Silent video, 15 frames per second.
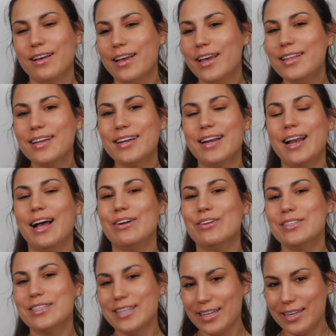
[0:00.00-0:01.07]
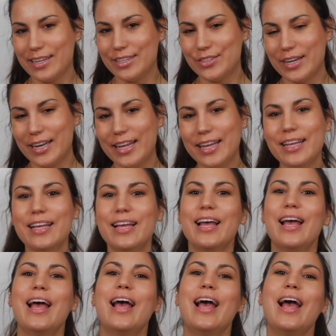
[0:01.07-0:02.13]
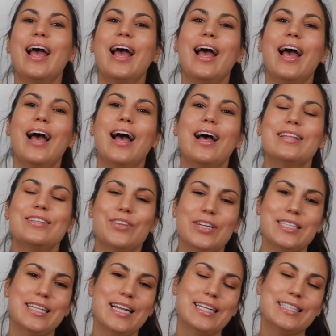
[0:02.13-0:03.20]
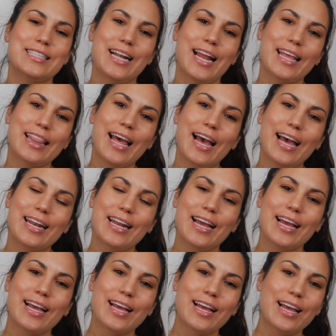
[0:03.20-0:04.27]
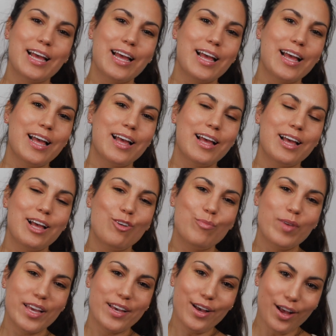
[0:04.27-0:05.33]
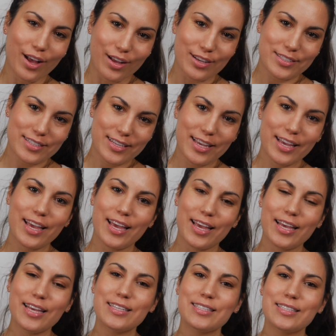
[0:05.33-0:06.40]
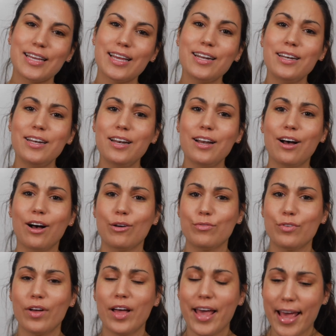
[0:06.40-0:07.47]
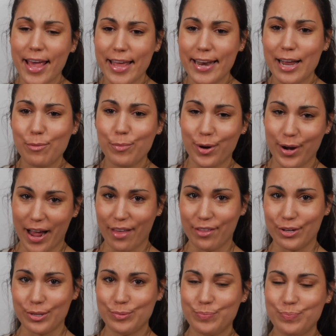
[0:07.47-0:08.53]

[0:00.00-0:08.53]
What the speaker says: in the clouds, literally, translates like that, because he is in love, enamorado.